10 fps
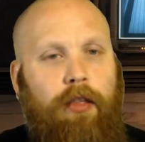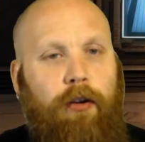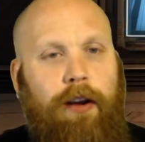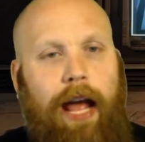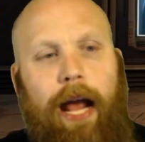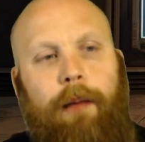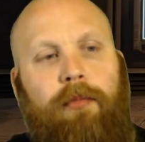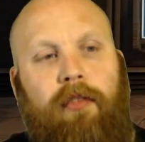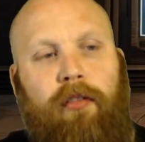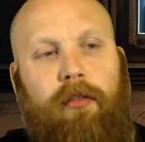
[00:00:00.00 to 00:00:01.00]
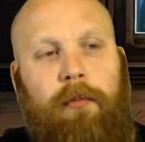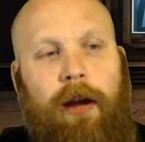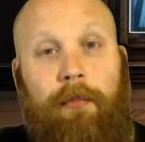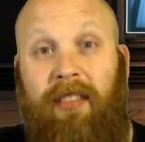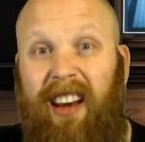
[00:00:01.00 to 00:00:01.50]
their games and
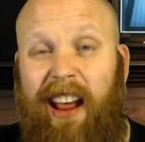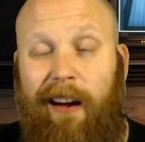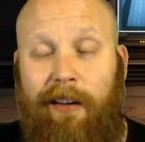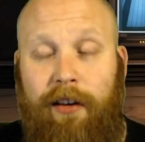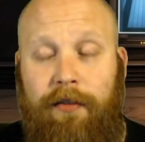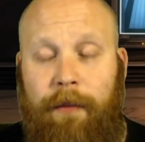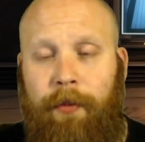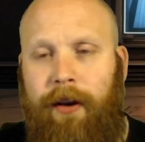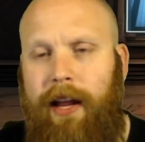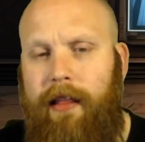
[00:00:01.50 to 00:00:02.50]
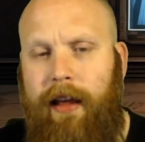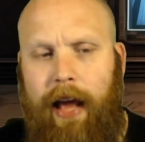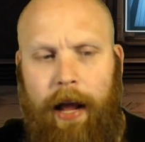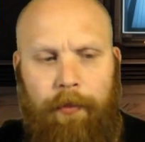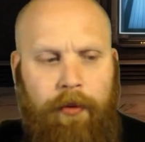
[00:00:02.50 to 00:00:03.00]
sometimes the narratives they put in the
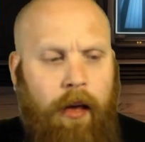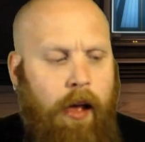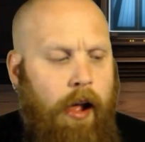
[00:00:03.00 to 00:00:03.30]
games.